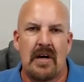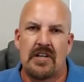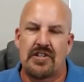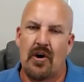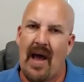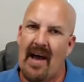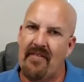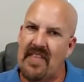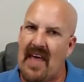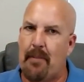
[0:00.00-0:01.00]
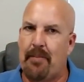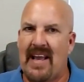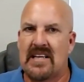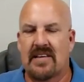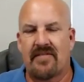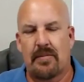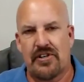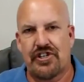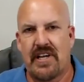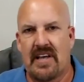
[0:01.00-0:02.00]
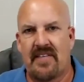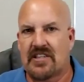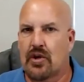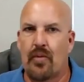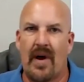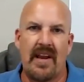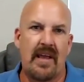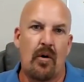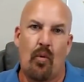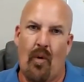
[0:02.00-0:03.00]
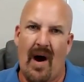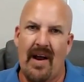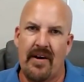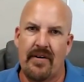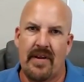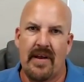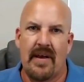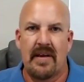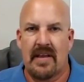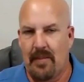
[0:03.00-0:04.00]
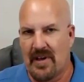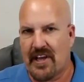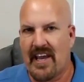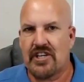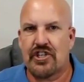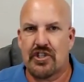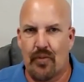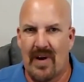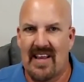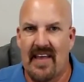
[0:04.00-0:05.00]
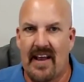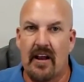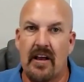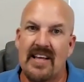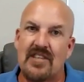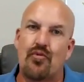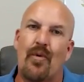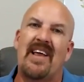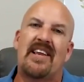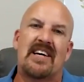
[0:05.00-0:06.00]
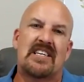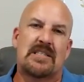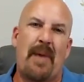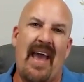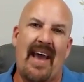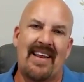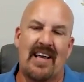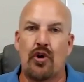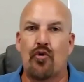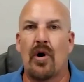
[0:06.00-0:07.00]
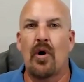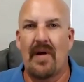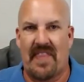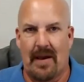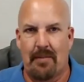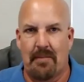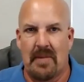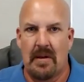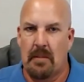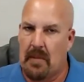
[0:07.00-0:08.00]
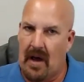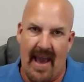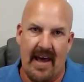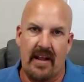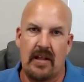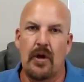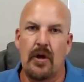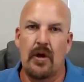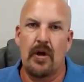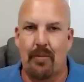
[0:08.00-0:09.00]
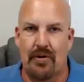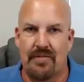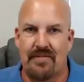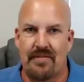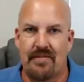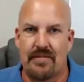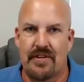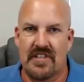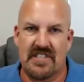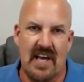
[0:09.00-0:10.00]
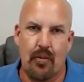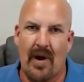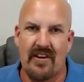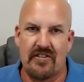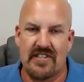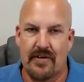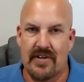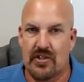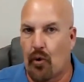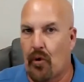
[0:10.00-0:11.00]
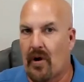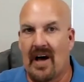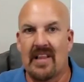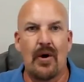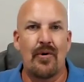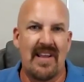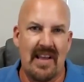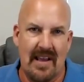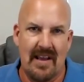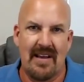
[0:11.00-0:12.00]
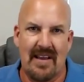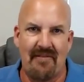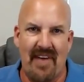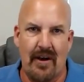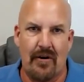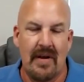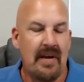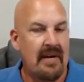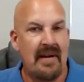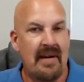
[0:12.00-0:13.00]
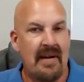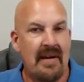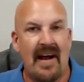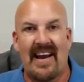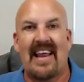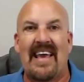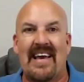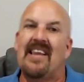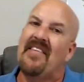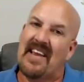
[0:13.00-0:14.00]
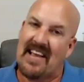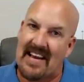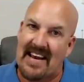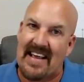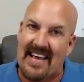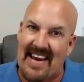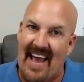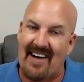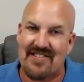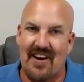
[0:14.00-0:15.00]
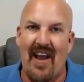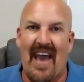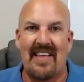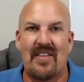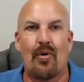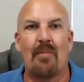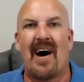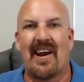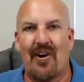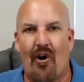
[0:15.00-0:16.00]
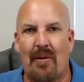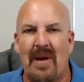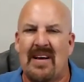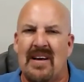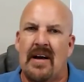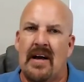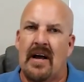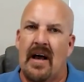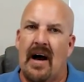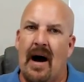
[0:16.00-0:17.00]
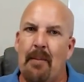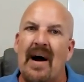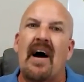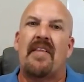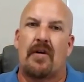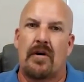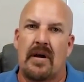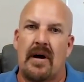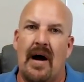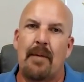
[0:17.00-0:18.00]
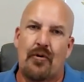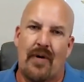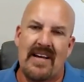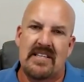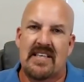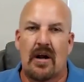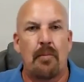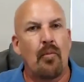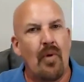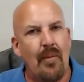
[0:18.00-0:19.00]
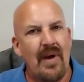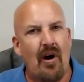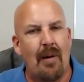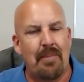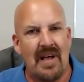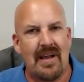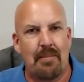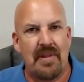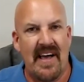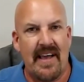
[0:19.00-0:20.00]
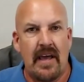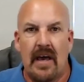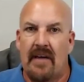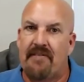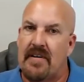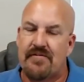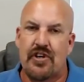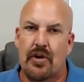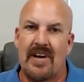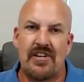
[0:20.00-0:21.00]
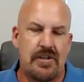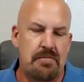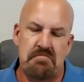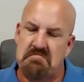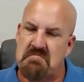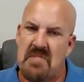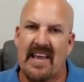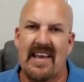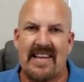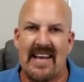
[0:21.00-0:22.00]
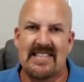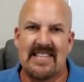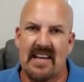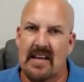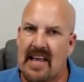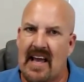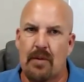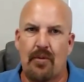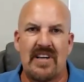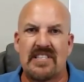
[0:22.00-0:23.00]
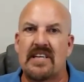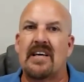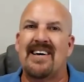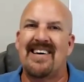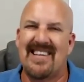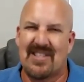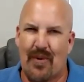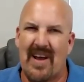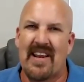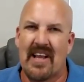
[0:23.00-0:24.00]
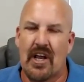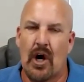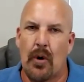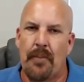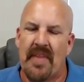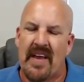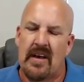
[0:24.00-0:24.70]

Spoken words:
So having that base of a machine that's already wired, communications already there, and it's ready to expand and grow with them. Add a loading table to the Sidewinder series or unloading conveyor. And again, they can now start adding the robotic arm, among other upgrades that are what we call plug and play. 5th generation, again, takes that, calibrates it, it's ready to go.